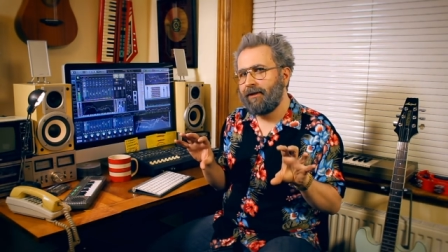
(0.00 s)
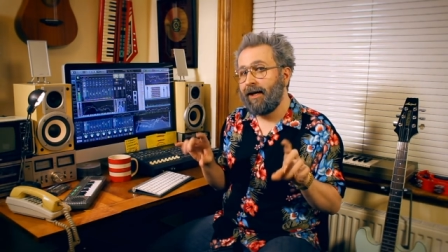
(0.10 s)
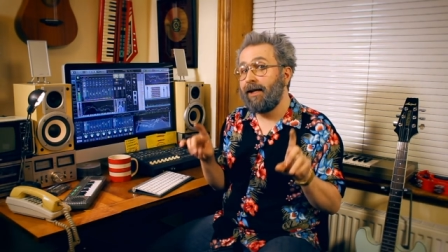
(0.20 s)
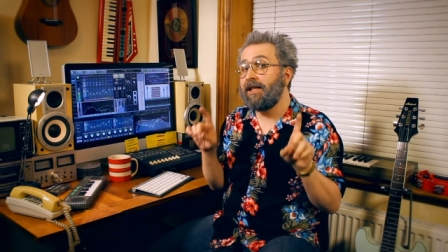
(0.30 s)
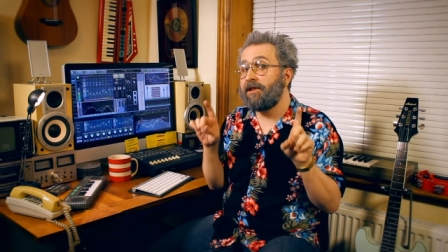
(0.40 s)

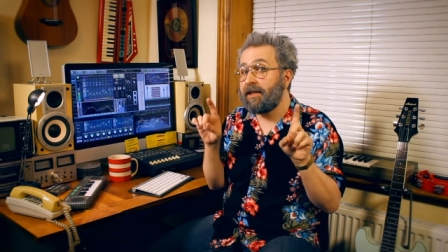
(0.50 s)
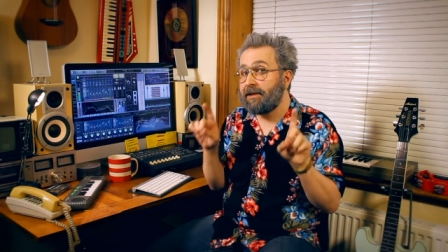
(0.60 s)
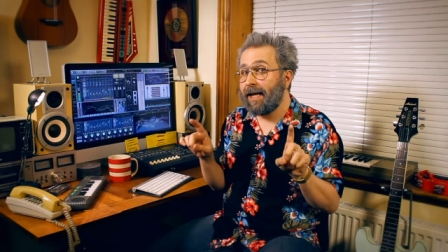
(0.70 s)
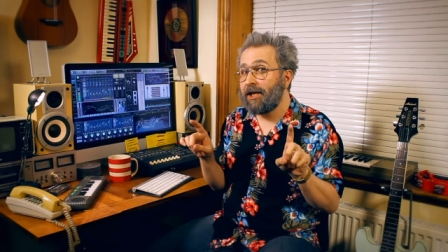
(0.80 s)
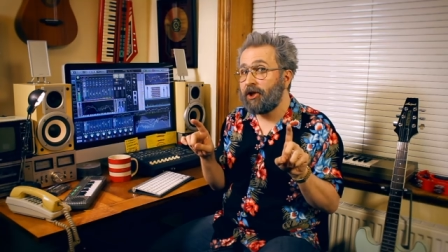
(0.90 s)
And that's the
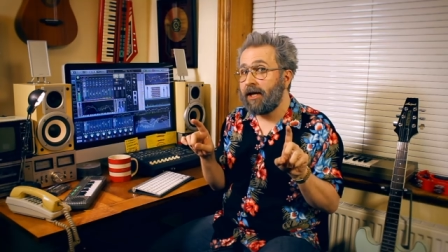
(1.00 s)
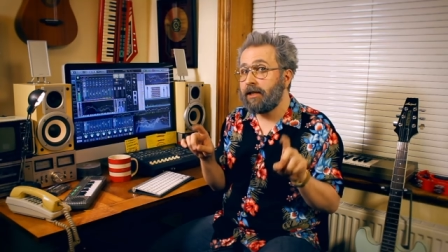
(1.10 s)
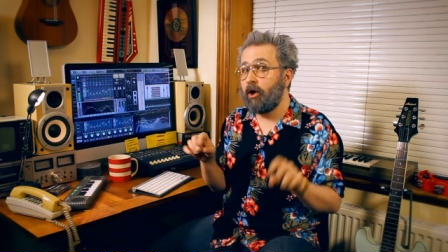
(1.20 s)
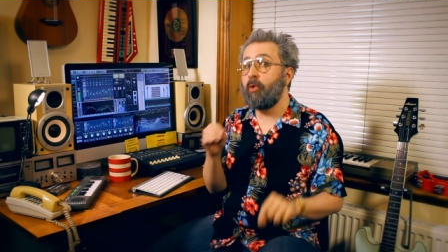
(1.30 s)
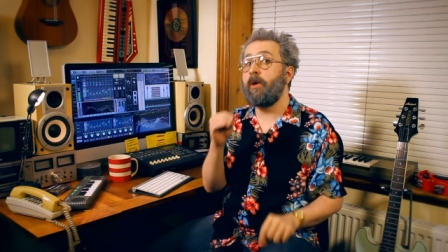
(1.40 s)
exact
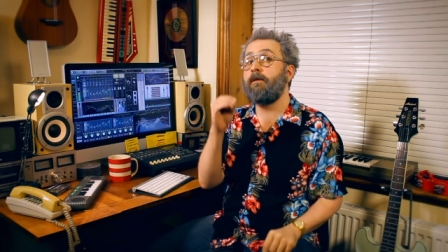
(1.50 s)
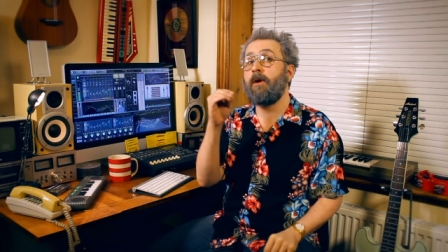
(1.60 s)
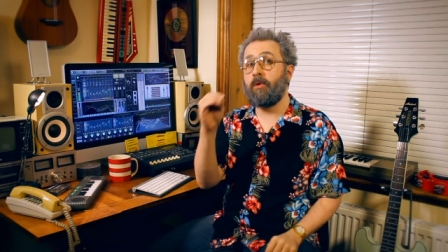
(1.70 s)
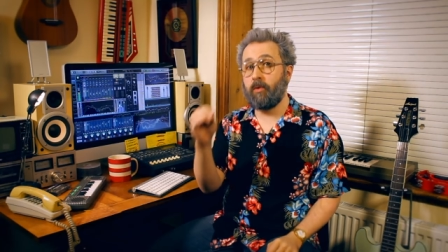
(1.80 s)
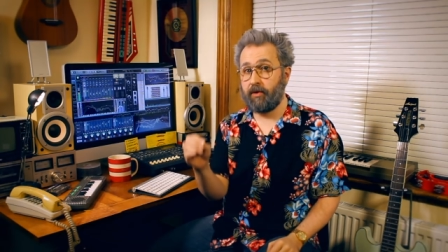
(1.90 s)
shades long where your
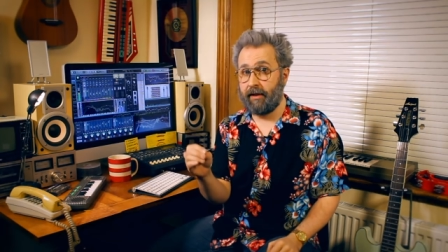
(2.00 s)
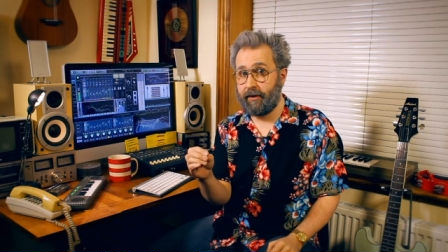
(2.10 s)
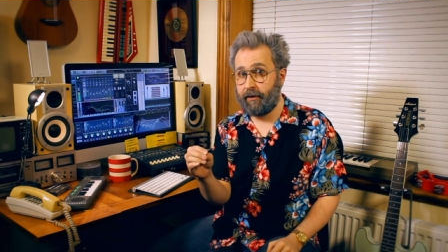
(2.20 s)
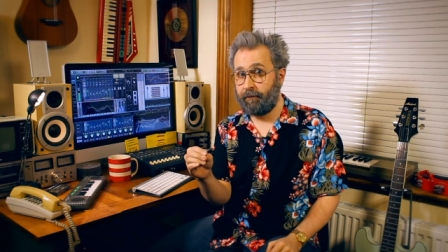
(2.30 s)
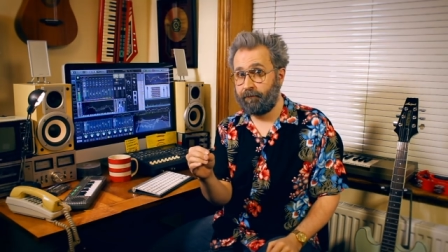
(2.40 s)
vocal sits.